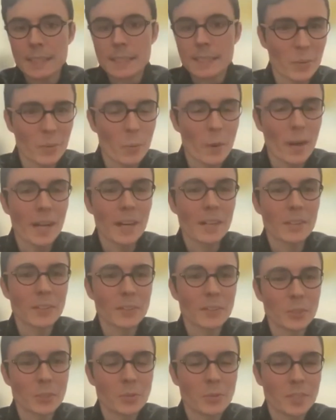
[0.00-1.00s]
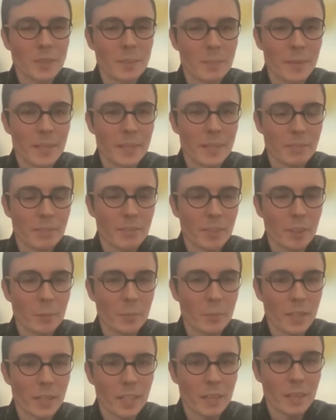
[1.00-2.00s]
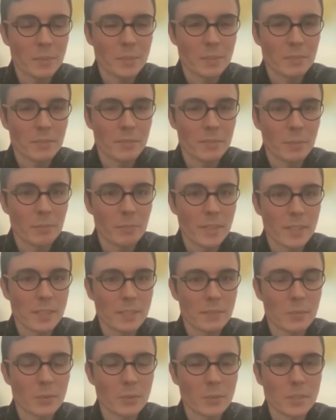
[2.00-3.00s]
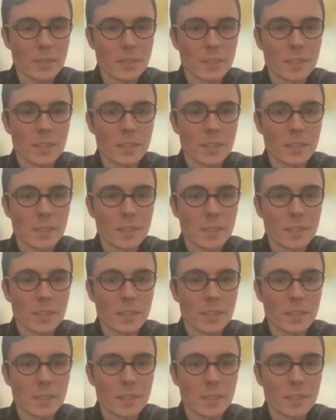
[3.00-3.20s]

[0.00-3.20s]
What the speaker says: Where do you submit the film when it comes to film festivals?